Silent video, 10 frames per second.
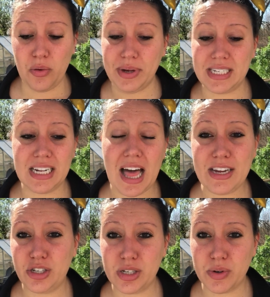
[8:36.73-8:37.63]
We did it
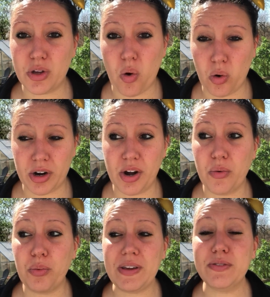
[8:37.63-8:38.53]
last year with corn.
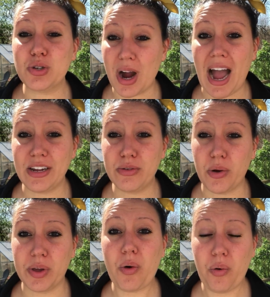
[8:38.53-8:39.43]
We've tried
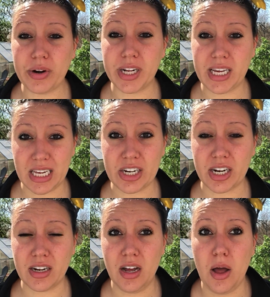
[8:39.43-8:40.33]
growing corn
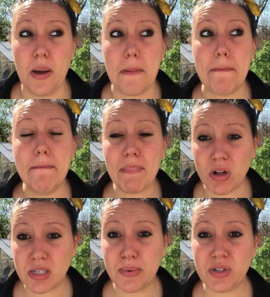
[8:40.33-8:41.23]
here
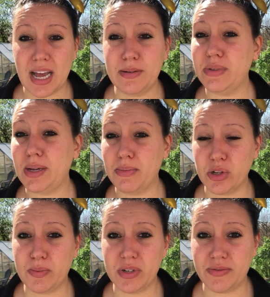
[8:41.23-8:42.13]
multiple times in
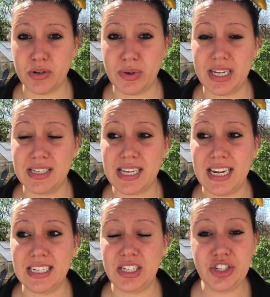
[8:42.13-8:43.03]
multiple different ways, and
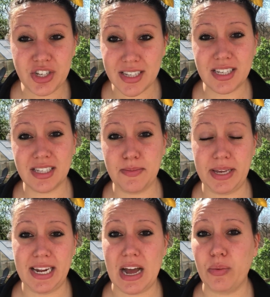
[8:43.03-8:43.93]
it just doesn't
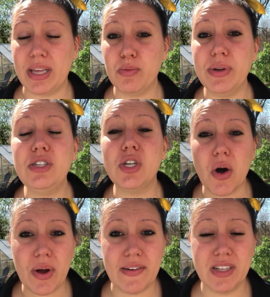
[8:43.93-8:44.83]
pan out. We, we
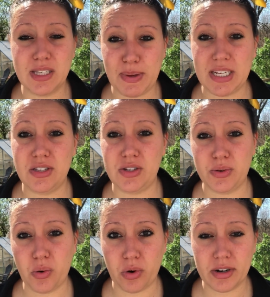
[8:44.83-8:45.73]
don't have the space to do
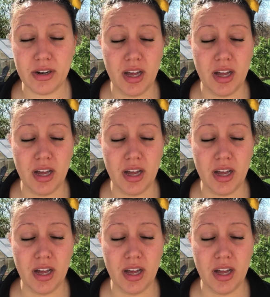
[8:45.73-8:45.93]
corn.